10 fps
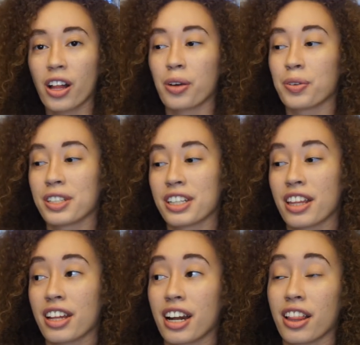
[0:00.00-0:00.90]
I will say
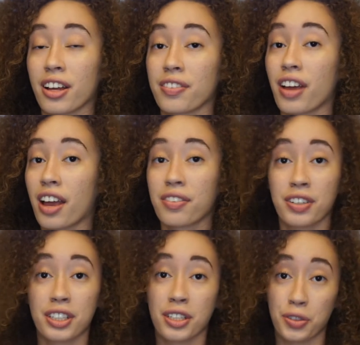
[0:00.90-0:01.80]
that I love
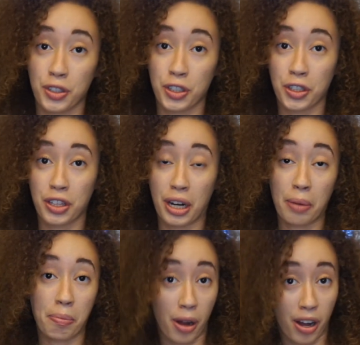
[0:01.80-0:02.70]
every single shirt that
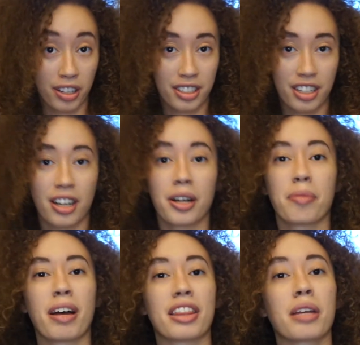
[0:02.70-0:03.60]
I bought.
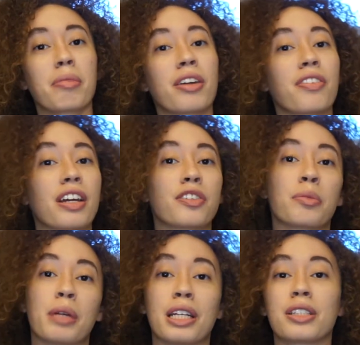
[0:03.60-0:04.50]
Um, I think my
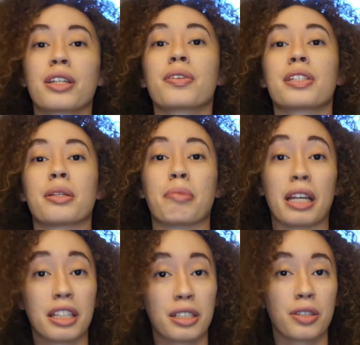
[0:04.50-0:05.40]
favorite piece though is the
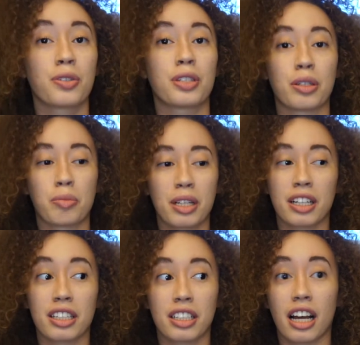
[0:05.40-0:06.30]
bathing suit just
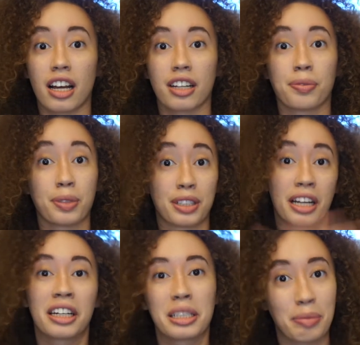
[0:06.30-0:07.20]
because I was
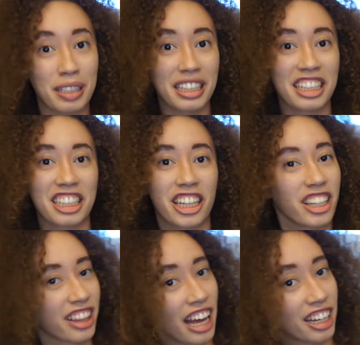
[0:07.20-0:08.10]
not expecting it to
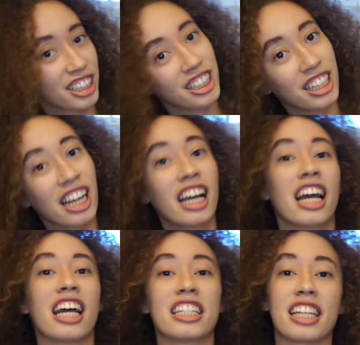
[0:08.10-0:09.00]
look that good
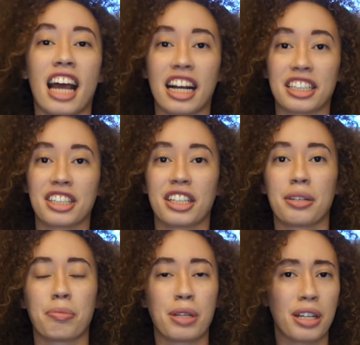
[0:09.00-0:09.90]
and to actually
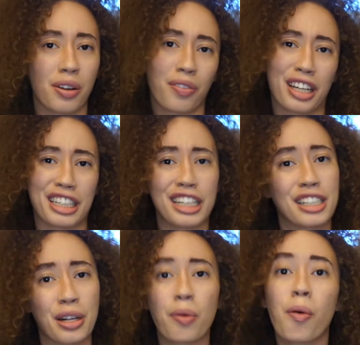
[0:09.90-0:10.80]
be of like
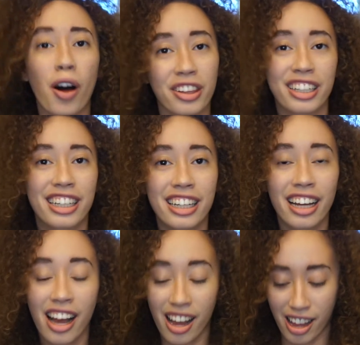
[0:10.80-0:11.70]
decent
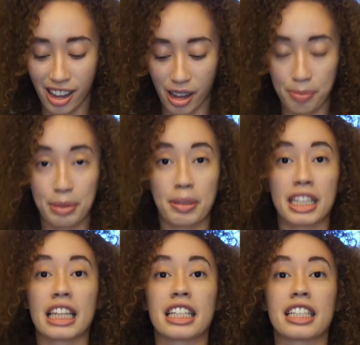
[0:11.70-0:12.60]
quality, um,
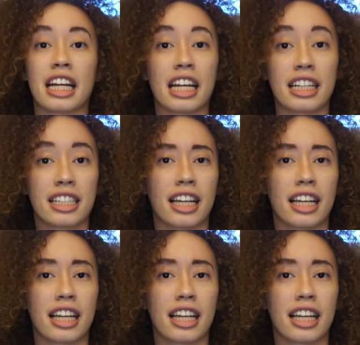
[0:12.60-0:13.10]
especially the chains.